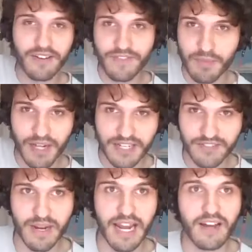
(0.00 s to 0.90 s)
a few blocks
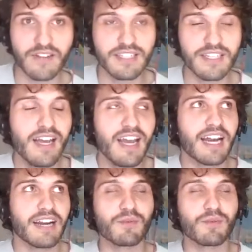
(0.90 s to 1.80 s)
from my house.
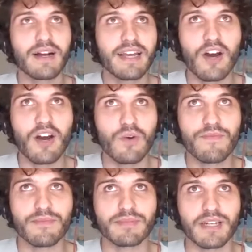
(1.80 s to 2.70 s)
And I was walking home
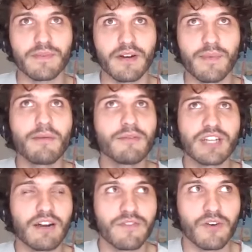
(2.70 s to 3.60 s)
from somewhere. Maybe I was
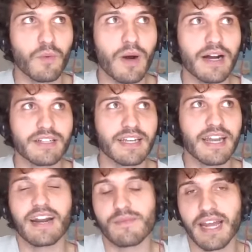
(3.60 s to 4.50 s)
just out for a walk to
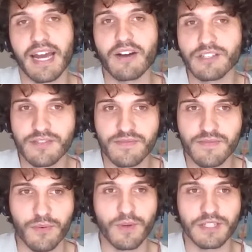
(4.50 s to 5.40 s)
get out of my house
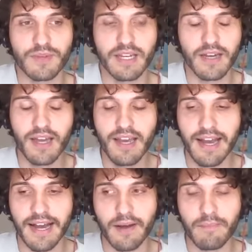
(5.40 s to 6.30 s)
for once a week.
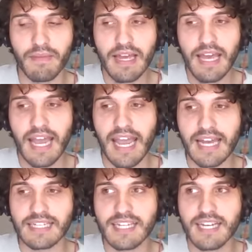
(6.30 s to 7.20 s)

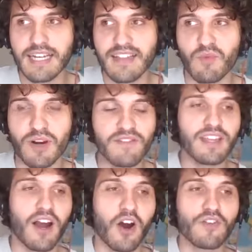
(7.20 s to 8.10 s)
And one of
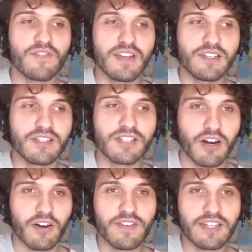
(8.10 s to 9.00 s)
the this
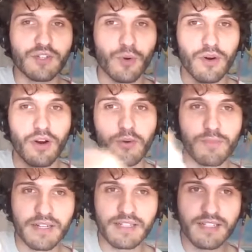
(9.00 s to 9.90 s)
RV door
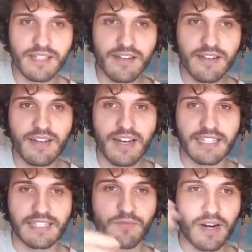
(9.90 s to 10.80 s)
opens
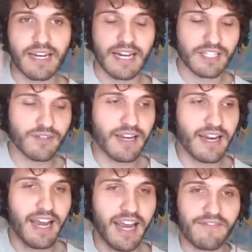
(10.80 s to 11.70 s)
as I'm right next to it,
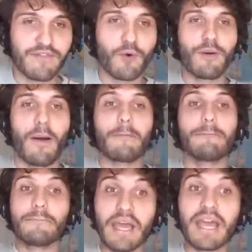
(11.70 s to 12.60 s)
and 4
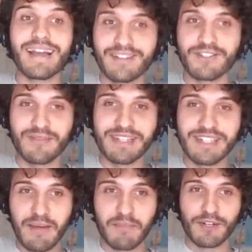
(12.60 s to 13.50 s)
big German
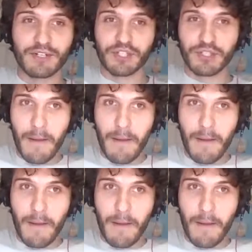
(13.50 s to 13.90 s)
Shepherds just